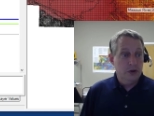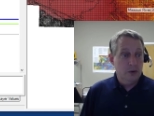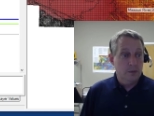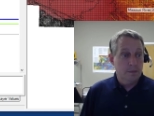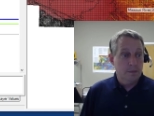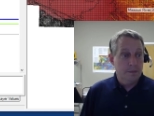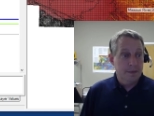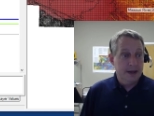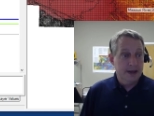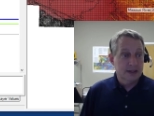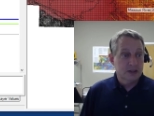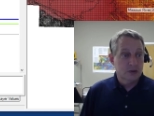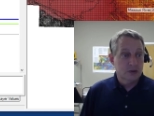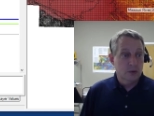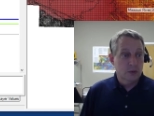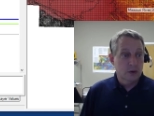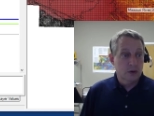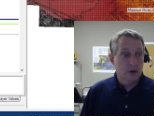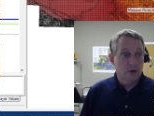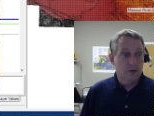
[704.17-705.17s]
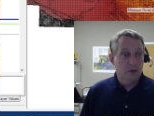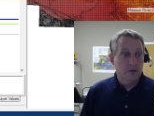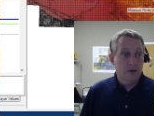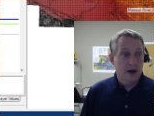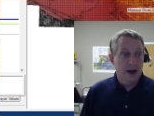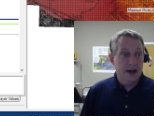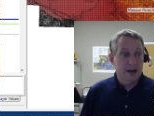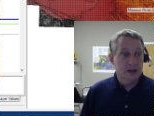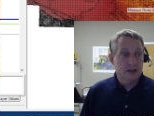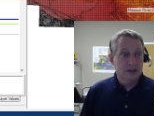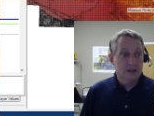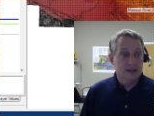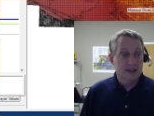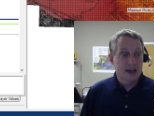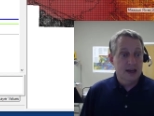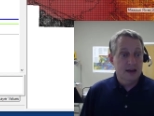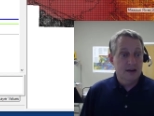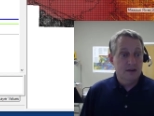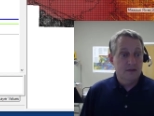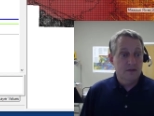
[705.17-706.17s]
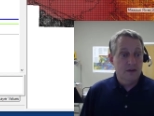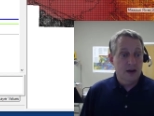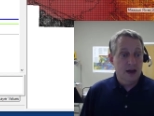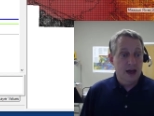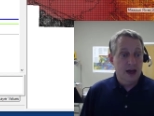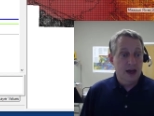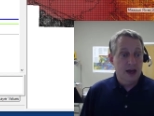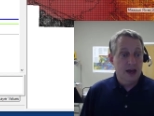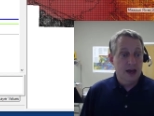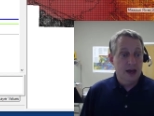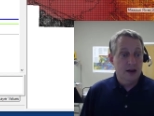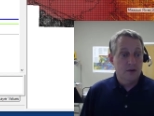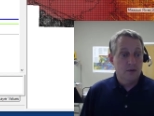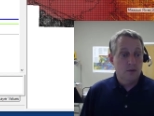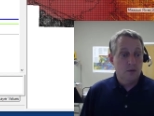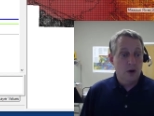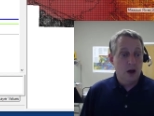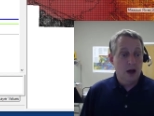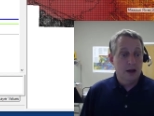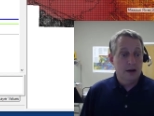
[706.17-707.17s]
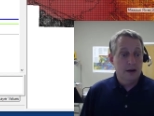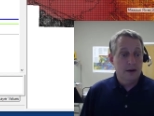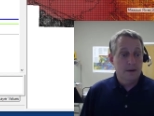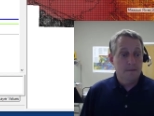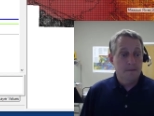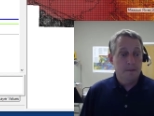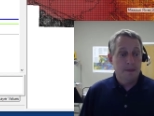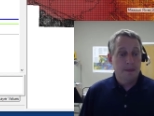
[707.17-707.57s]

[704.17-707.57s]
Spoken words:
do. And so we'll go File, Save, and Run.